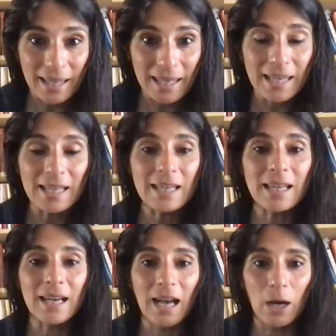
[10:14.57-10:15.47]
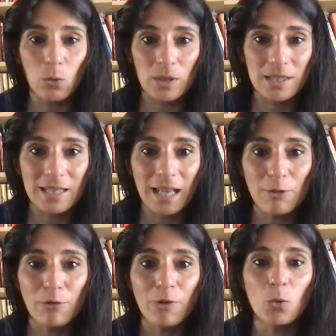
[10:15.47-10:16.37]
In
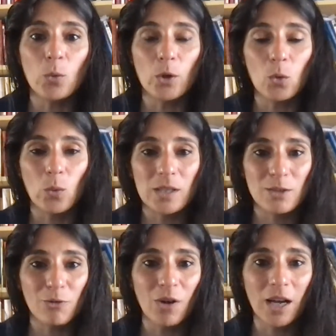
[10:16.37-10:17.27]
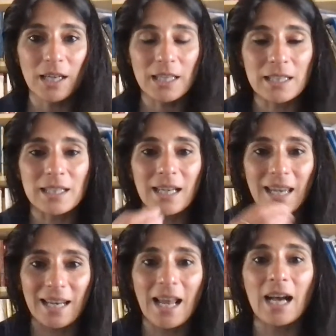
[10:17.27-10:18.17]
ourself, we always find
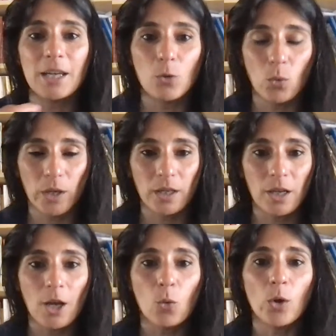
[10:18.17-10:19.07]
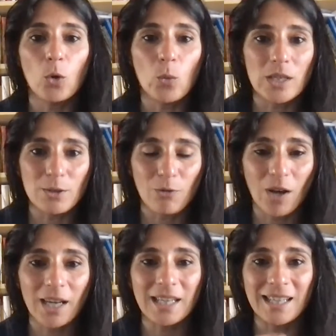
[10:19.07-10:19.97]
an I we. We always
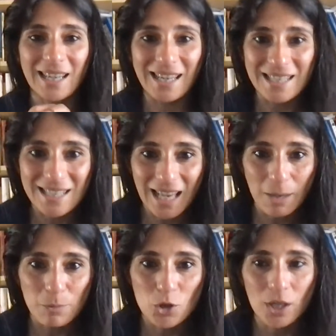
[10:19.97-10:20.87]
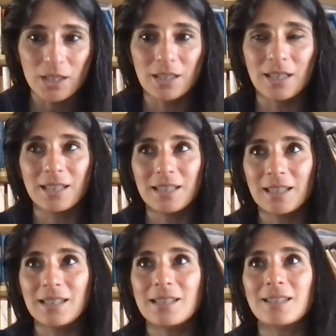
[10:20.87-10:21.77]
find a subject that
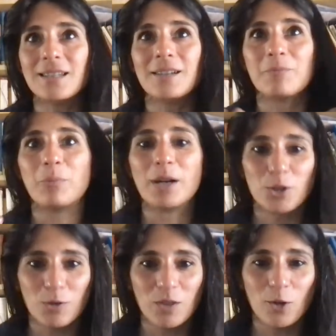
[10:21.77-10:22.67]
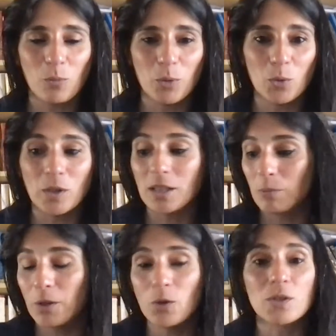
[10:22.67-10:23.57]
is part of the
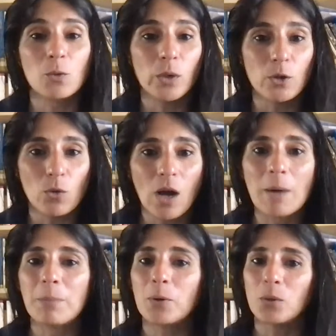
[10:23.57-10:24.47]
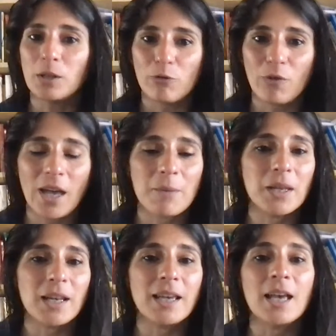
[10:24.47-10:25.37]
community because we grew up with a
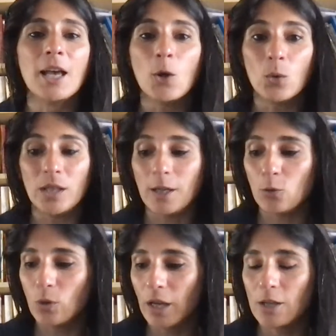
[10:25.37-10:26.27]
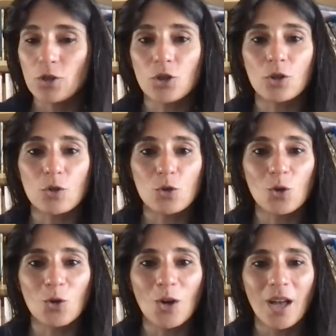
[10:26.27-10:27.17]
family, with an education.
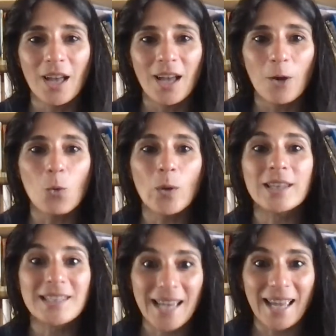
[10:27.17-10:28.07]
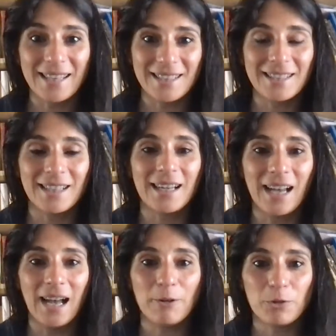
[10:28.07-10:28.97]
So we tend
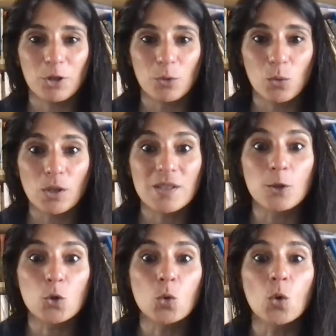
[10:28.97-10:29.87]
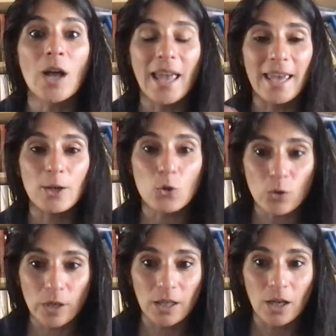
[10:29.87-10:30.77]
afterwards to
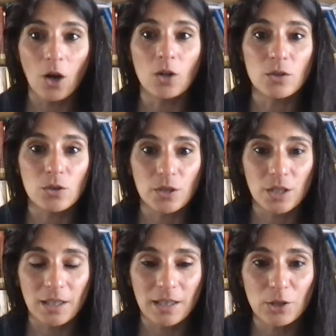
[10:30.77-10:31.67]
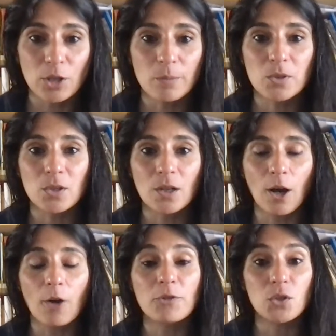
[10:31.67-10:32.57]
agree on certain terms
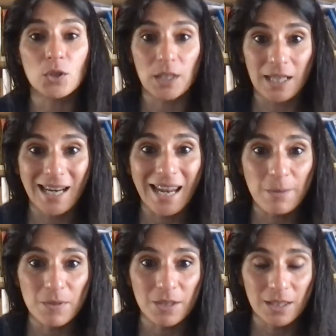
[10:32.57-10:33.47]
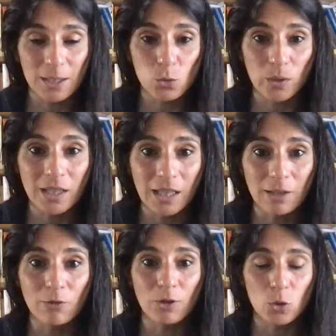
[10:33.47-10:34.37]
of certain names that we
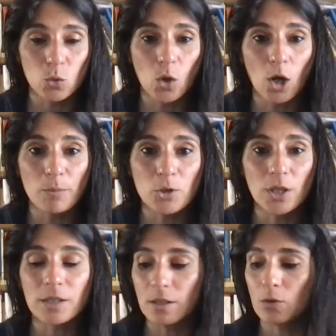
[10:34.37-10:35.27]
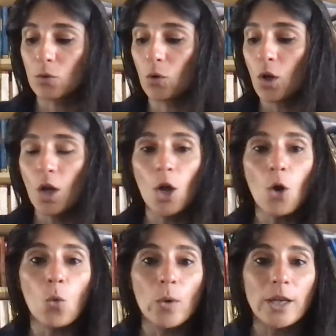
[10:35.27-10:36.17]
give to objects. So
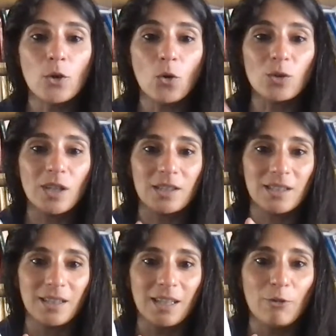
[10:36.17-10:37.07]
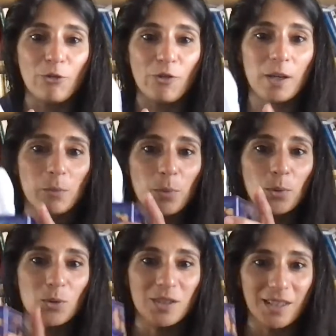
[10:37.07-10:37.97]
we know that if I
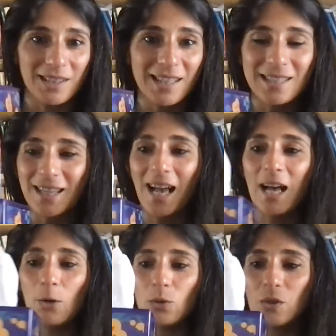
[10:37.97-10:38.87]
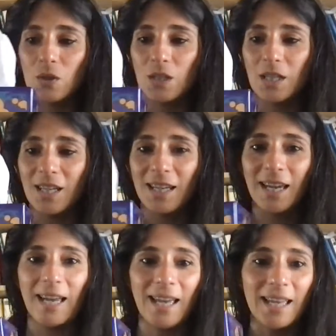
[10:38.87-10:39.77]
put this out
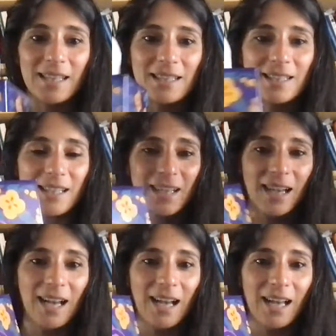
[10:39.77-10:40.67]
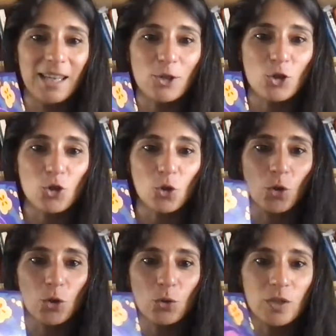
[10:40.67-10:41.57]
and I show
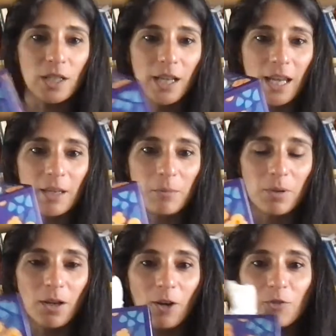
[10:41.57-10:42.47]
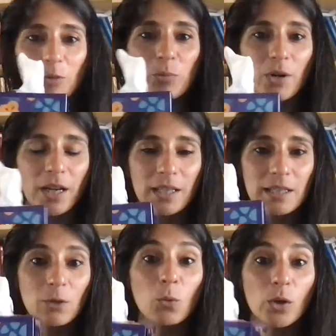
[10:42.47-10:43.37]
you the name of the
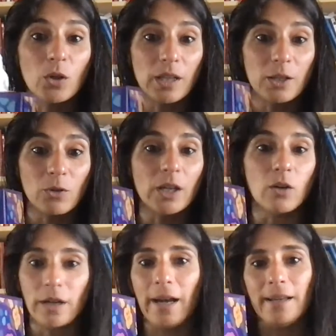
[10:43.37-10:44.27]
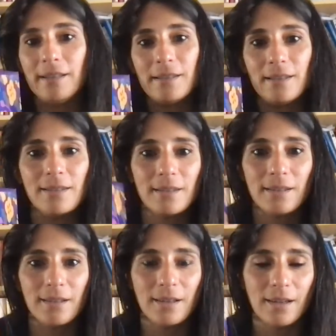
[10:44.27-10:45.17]
brand, we all agree, okay, this is
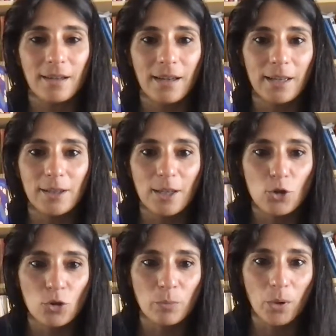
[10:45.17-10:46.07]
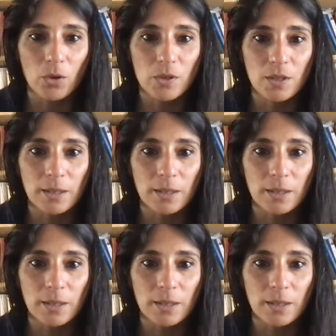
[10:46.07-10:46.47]
a tissue box.